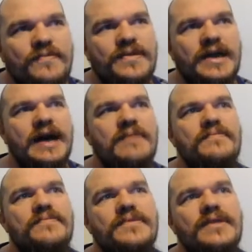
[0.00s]
um,
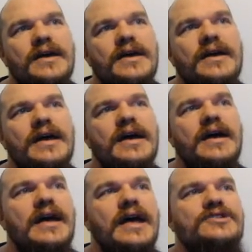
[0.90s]

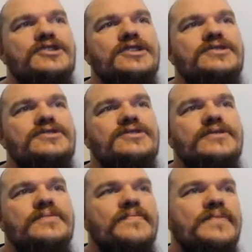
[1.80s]
engines
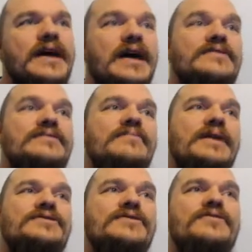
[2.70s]
and
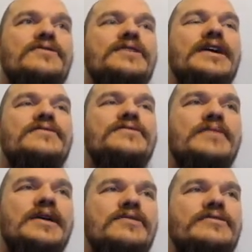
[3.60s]
basic fuel tanks. So we
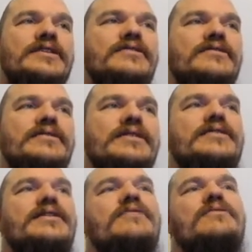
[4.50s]
can use
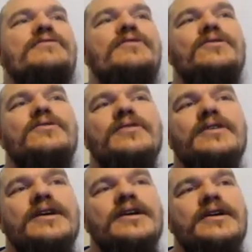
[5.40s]
liquid fuel.
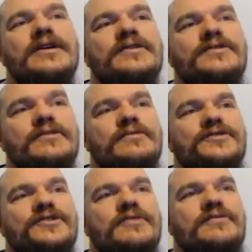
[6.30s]
So we'll
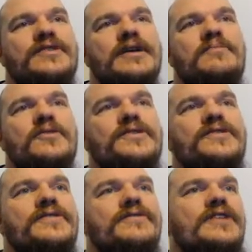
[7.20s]
start with 10
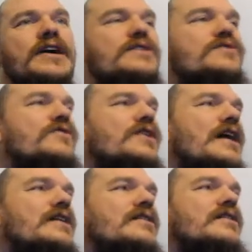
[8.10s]
points of science for
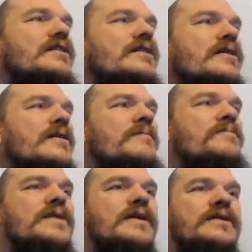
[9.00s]
that,
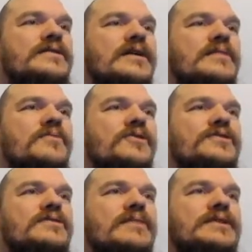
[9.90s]
10
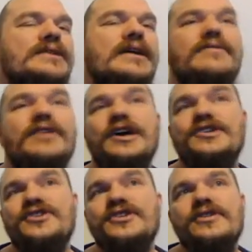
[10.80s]
points in basic
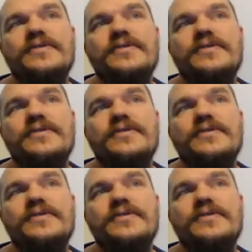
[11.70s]
aviation,